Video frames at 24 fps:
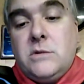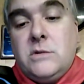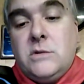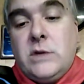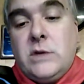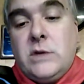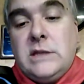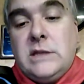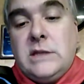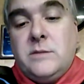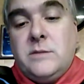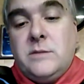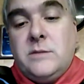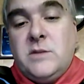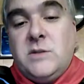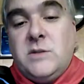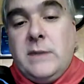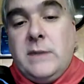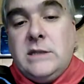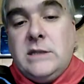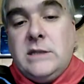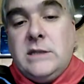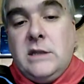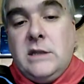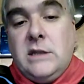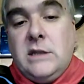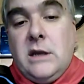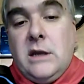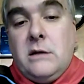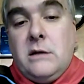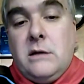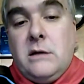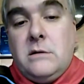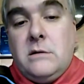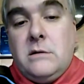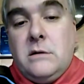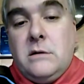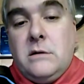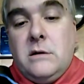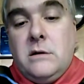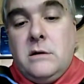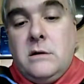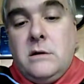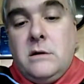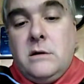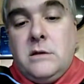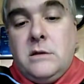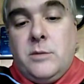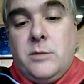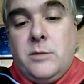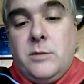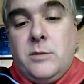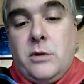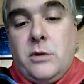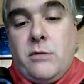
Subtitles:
so I get some spacing there to put